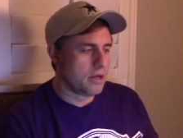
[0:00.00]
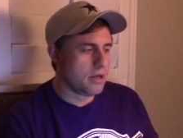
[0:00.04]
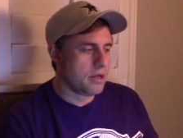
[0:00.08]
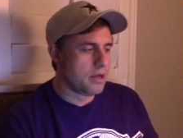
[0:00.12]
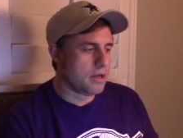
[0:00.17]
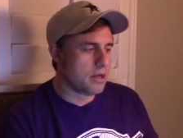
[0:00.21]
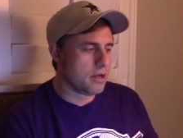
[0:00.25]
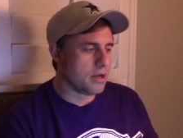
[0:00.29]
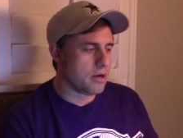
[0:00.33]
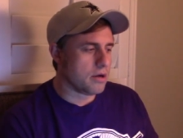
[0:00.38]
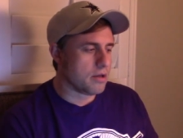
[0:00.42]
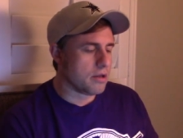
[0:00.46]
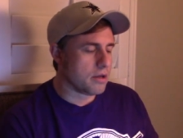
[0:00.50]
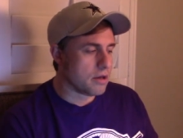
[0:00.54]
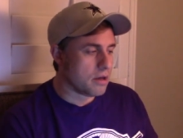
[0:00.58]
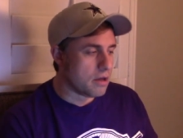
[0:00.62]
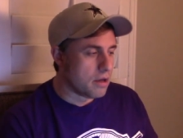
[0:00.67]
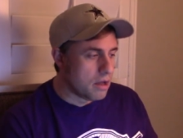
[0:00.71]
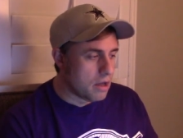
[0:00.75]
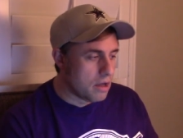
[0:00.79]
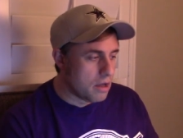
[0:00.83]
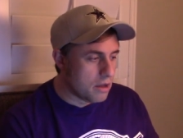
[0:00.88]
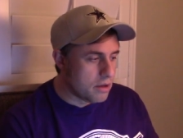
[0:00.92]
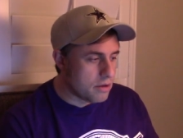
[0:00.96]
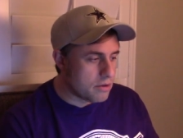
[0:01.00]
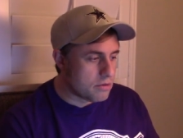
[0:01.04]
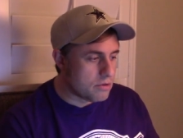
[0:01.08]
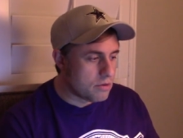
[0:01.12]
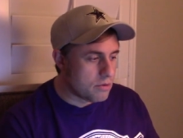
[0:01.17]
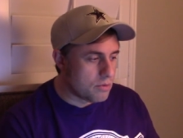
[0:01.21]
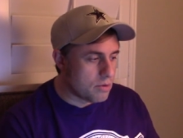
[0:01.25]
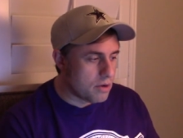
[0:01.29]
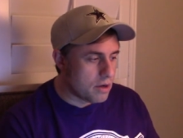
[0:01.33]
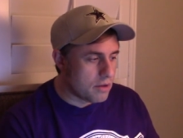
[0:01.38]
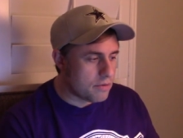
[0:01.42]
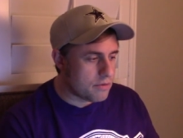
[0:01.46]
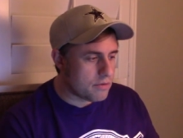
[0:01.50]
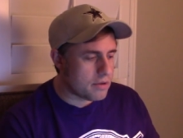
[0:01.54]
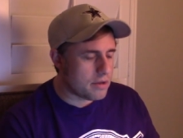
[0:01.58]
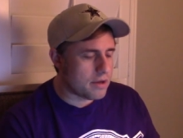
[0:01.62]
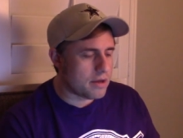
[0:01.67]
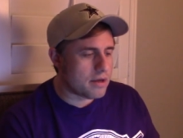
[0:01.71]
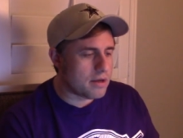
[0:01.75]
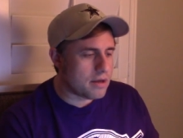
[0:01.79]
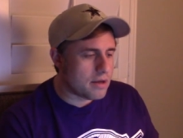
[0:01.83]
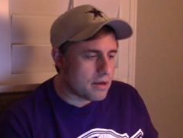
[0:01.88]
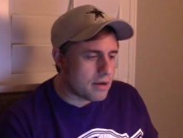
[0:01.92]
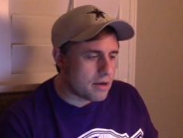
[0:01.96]
you know, do you want to,
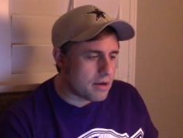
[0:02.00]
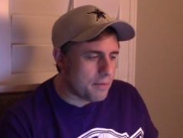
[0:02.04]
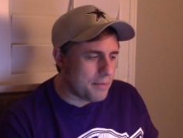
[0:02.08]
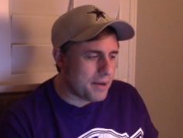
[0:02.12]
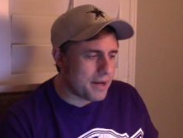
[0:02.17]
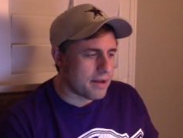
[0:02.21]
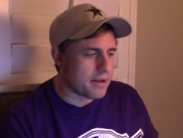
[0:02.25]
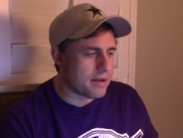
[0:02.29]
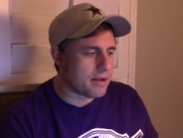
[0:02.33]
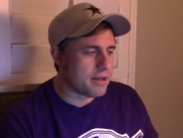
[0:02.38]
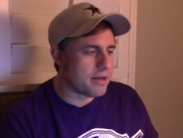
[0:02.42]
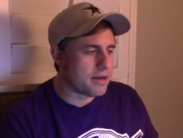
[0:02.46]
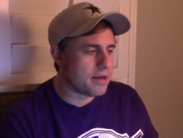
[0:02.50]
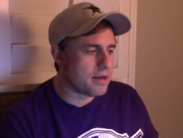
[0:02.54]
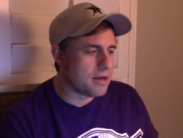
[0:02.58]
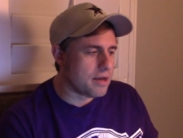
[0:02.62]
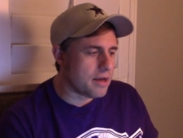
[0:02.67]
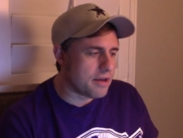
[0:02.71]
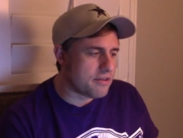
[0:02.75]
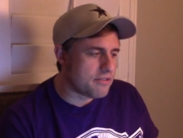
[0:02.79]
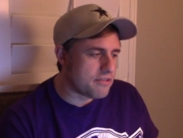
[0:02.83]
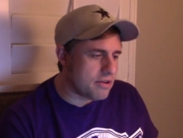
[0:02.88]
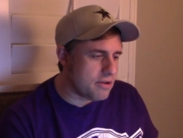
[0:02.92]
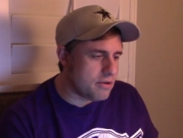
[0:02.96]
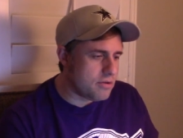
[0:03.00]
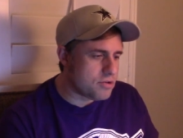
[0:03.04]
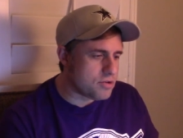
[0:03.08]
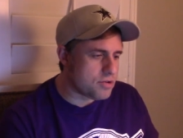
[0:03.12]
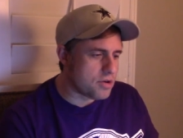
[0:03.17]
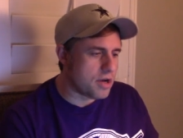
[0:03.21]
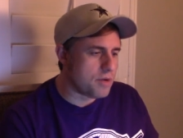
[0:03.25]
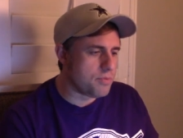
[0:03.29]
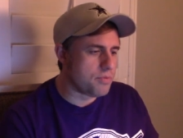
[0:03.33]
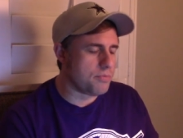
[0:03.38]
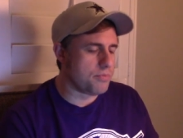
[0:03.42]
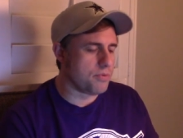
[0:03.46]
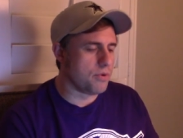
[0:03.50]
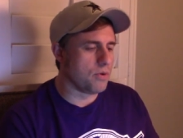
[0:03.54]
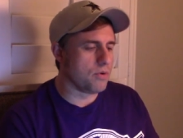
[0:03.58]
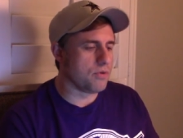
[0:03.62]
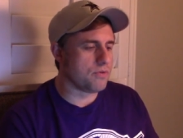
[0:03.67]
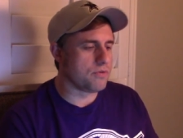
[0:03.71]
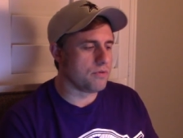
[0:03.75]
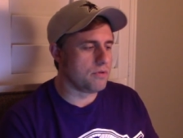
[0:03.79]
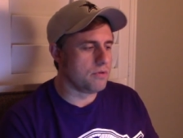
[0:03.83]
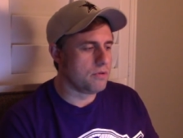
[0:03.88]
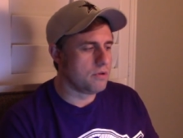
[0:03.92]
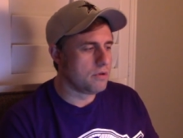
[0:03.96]
like, come on. Like, I send you a trade
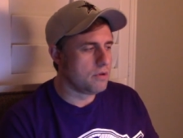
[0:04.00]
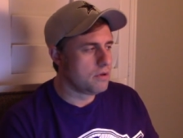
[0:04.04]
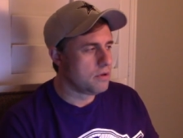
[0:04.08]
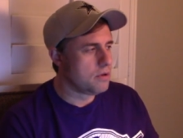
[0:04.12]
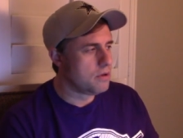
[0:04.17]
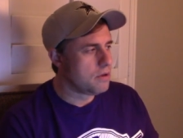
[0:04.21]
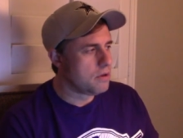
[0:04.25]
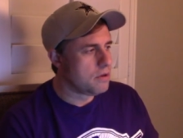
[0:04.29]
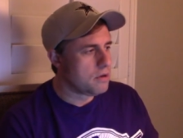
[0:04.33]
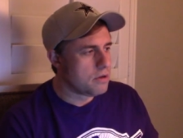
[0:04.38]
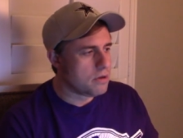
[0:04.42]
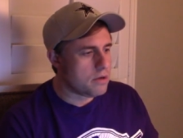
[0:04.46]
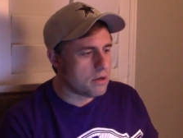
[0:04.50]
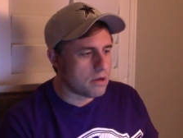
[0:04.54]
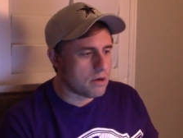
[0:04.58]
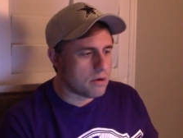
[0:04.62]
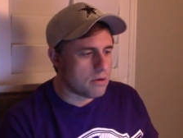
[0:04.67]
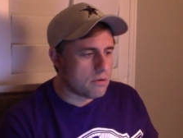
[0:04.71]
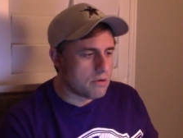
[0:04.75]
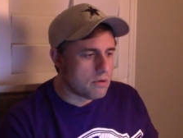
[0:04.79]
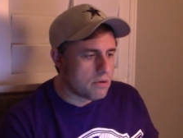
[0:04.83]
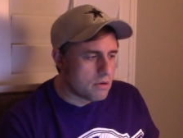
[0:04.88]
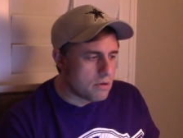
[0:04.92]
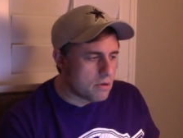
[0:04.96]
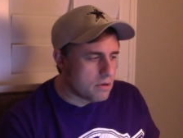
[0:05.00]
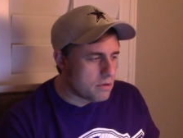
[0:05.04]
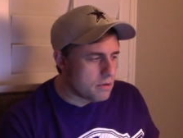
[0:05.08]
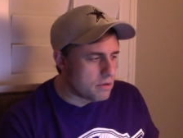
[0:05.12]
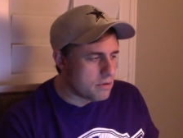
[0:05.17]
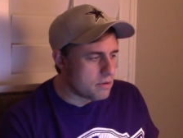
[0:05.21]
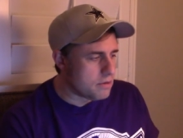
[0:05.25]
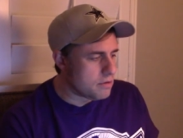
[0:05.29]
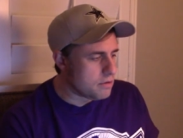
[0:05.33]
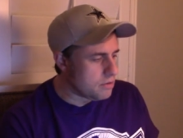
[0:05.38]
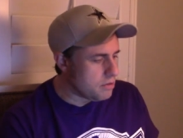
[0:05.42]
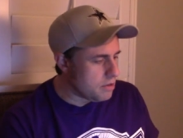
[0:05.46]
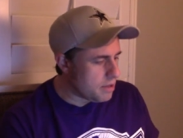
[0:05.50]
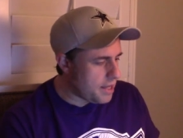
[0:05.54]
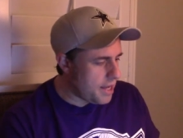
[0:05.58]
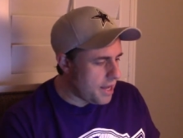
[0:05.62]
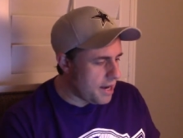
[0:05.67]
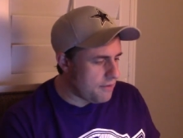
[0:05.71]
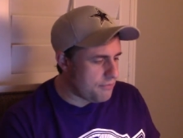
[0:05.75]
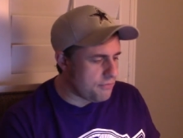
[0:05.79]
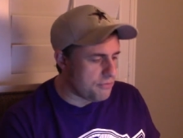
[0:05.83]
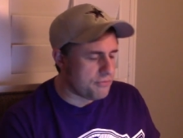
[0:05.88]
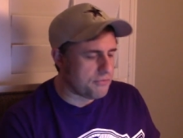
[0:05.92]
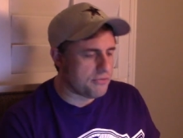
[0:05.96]
proposal, you know, look
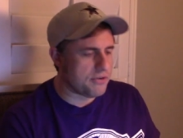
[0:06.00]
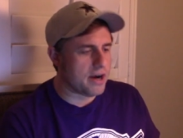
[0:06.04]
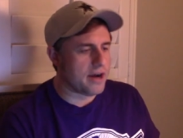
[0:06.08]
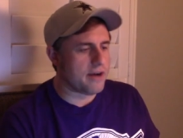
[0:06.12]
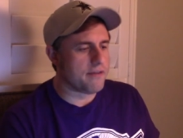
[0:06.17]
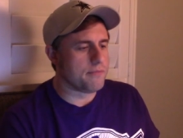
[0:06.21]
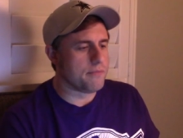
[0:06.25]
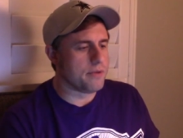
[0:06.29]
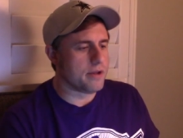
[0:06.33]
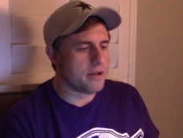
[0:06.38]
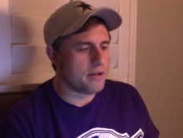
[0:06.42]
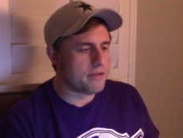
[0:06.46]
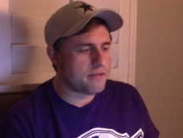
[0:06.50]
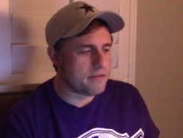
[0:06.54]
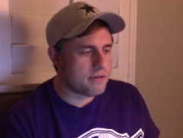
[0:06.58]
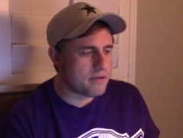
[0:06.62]
at it for 5 minutes.